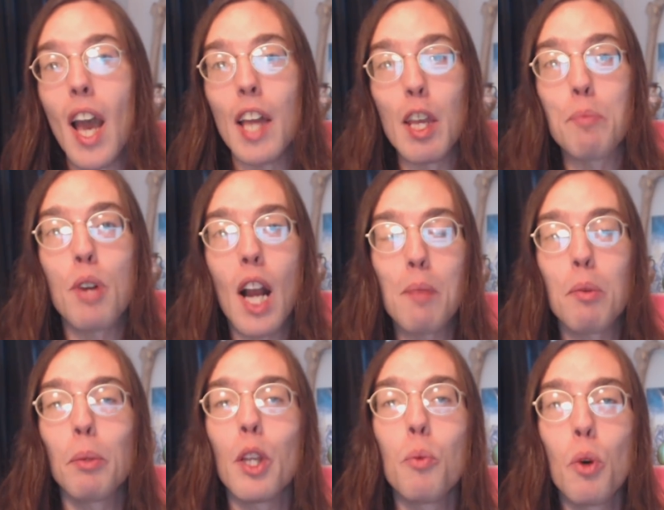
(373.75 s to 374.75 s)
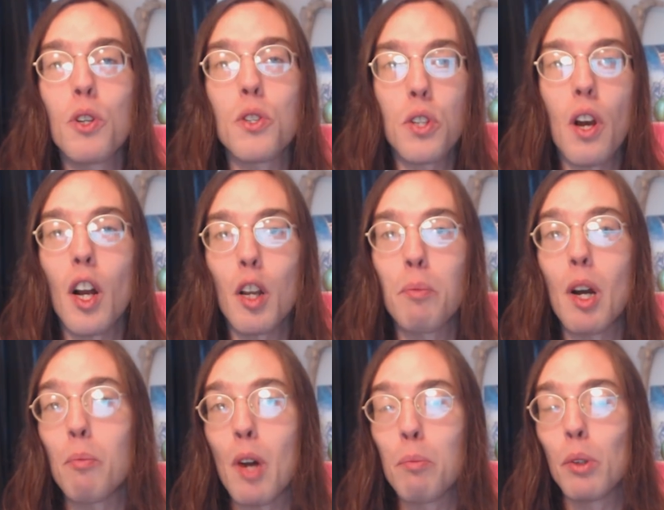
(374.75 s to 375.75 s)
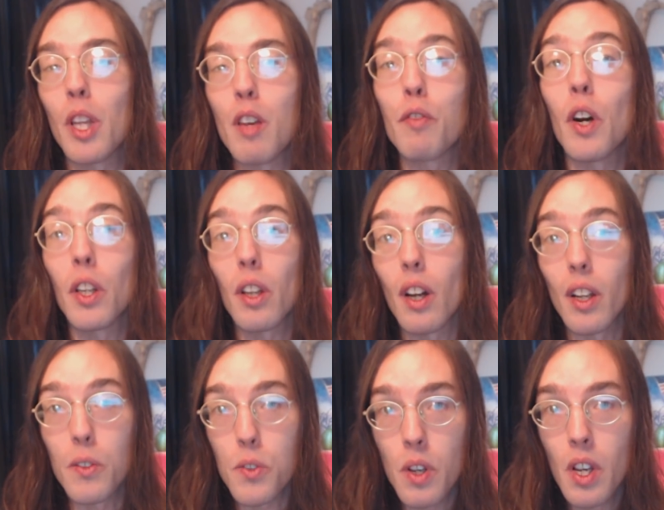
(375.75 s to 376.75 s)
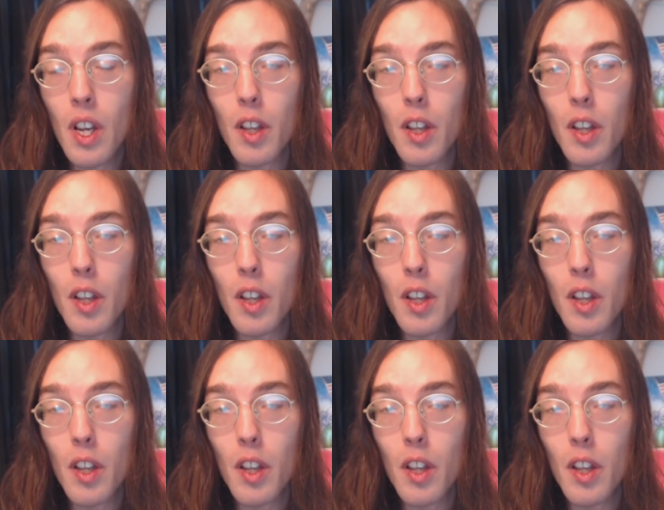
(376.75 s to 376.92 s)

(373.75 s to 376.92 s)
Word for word: And they probably wouldn't talk about my belief on guns.